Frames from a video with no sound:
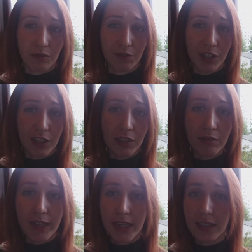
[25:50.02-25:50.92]
of
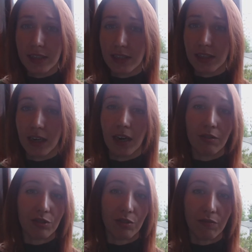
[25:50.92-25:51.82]
children, it's a
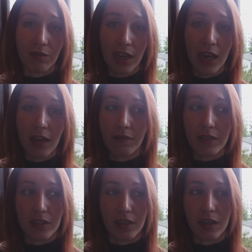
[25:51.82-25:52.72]
house of love,
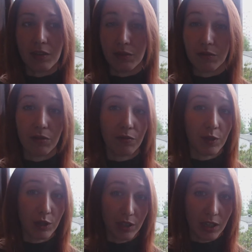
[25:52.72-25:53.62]
it's a house of
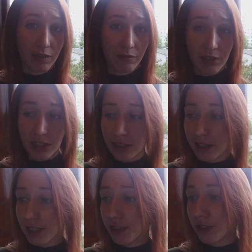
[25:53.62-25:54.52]
your
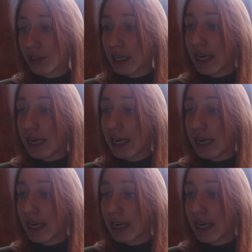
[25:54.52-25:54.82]
self-realization,